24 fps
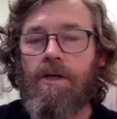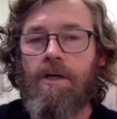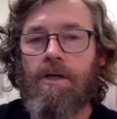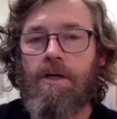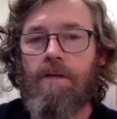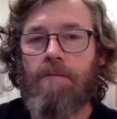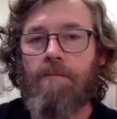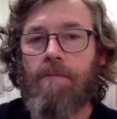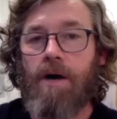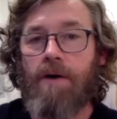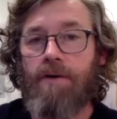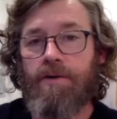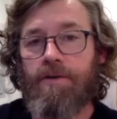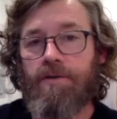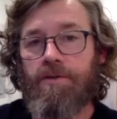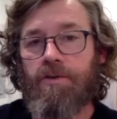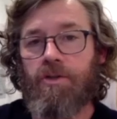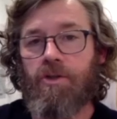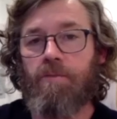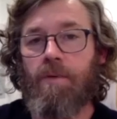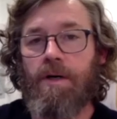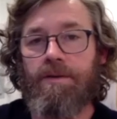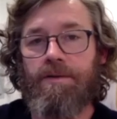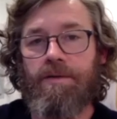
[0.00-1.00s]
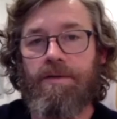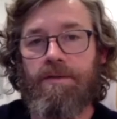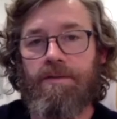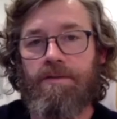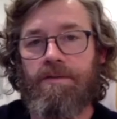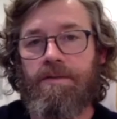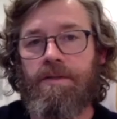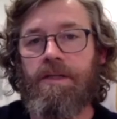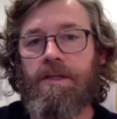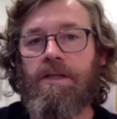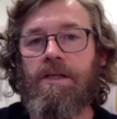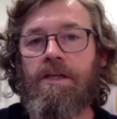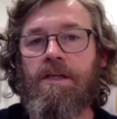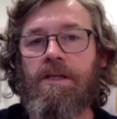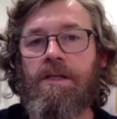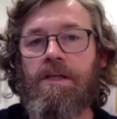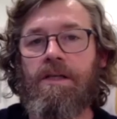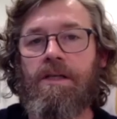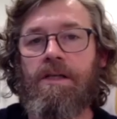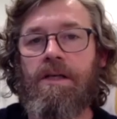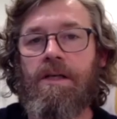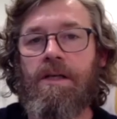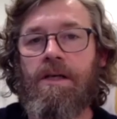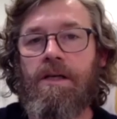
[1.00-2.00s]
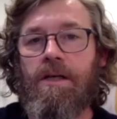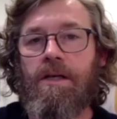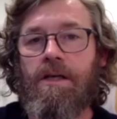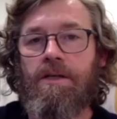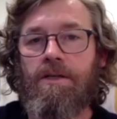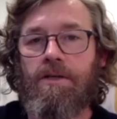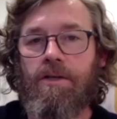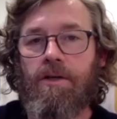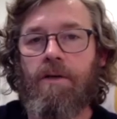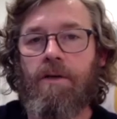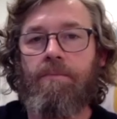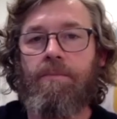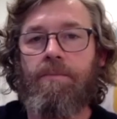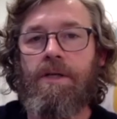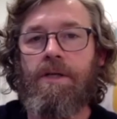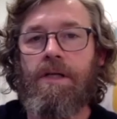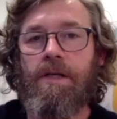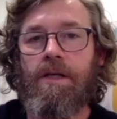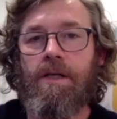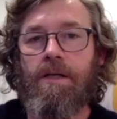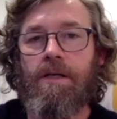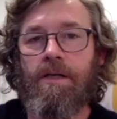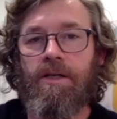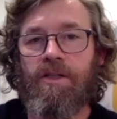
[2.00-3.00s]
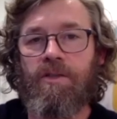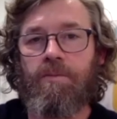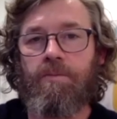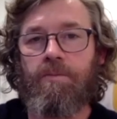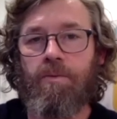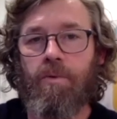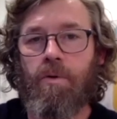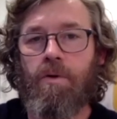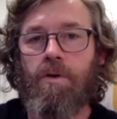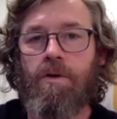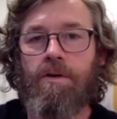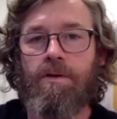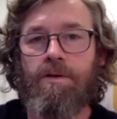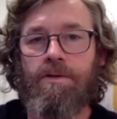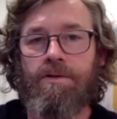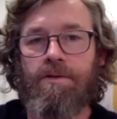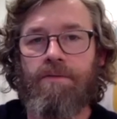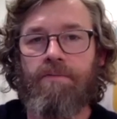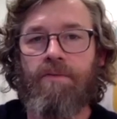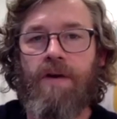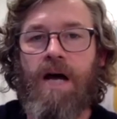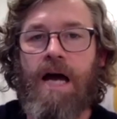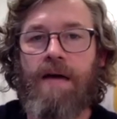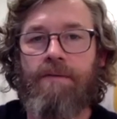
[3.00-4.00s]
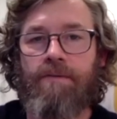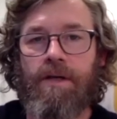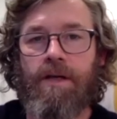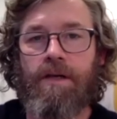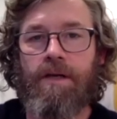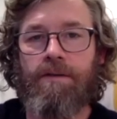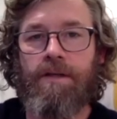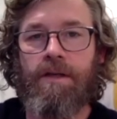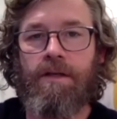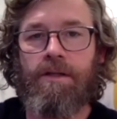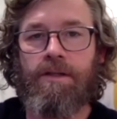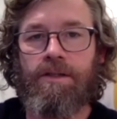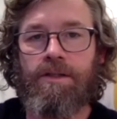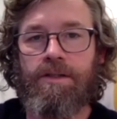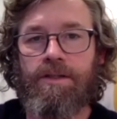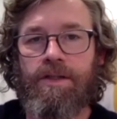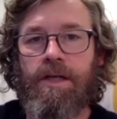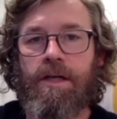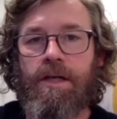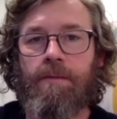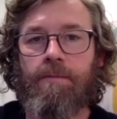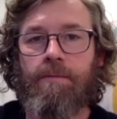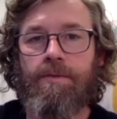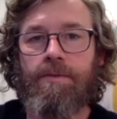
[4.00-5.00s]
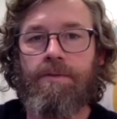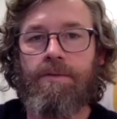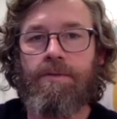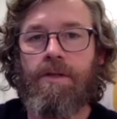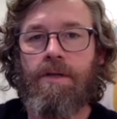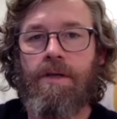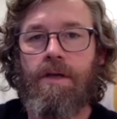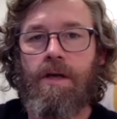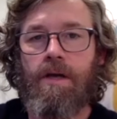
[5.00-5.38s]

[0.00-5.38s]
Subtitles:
Montezuma, to see European explorers arriving in their ships,